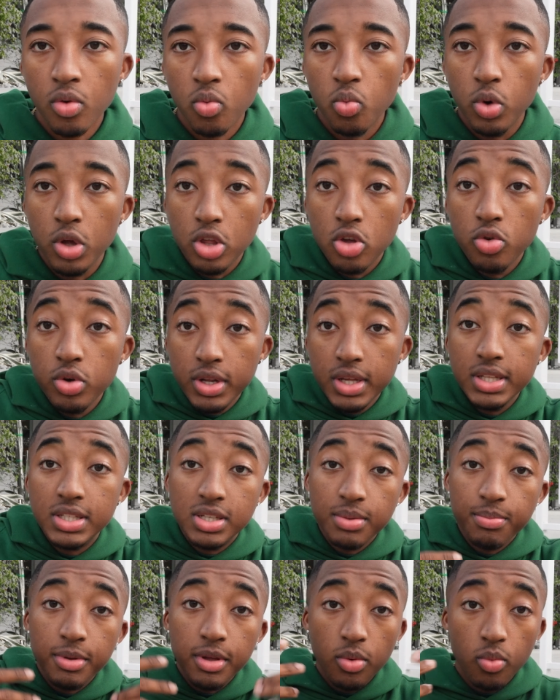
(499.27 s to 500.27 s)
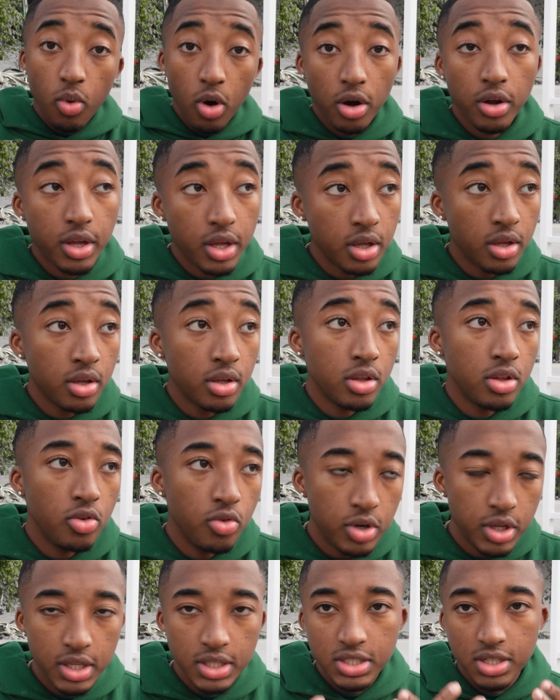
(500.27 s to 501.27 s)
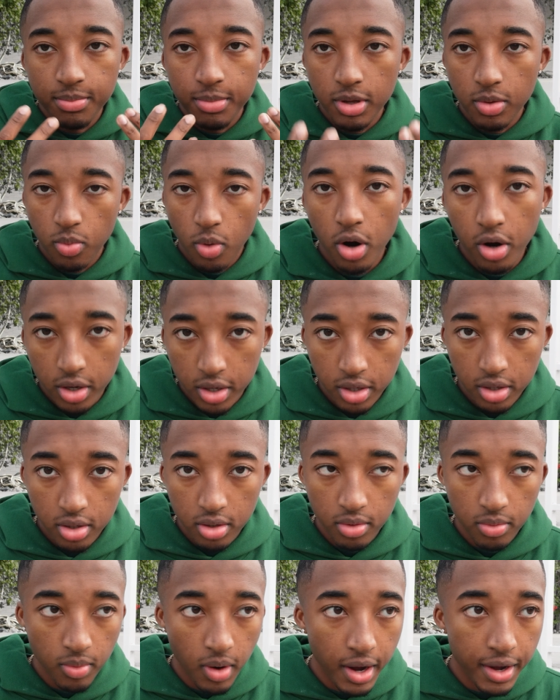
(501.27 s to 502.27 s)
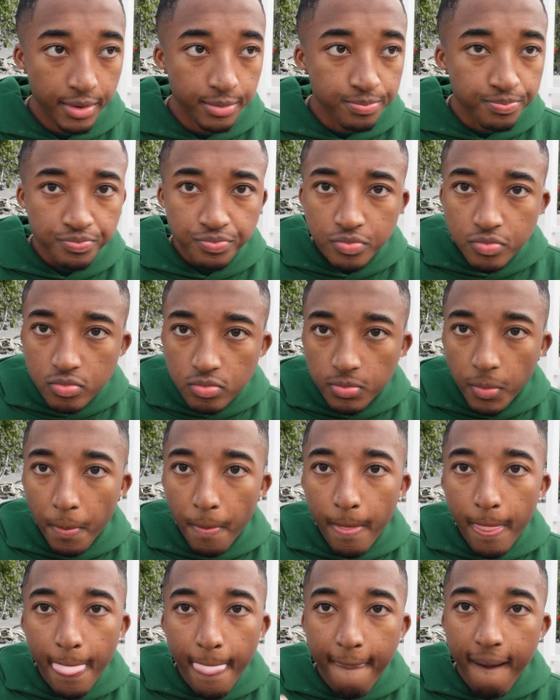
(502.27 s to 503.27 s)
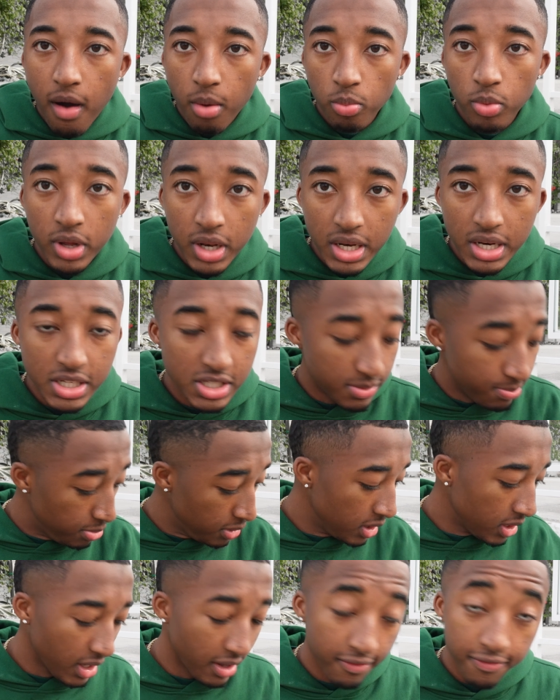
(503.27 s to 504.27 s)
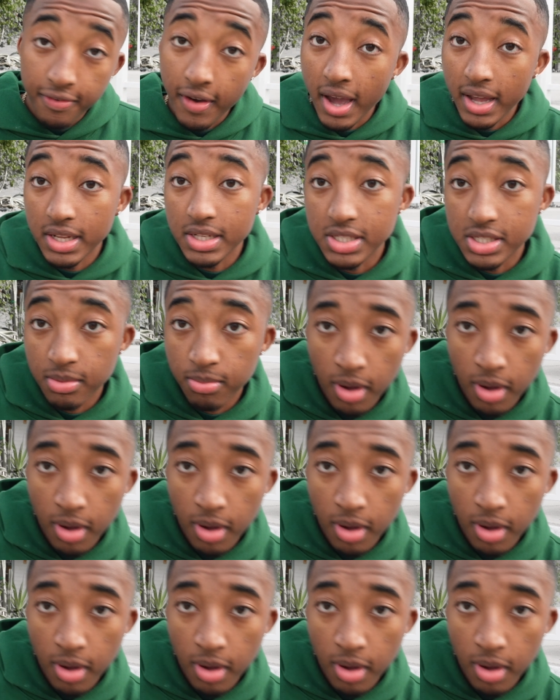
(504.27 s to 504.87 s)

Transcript: when you need to be working, you need to be working, right? I'm reading this book. In fact, it's in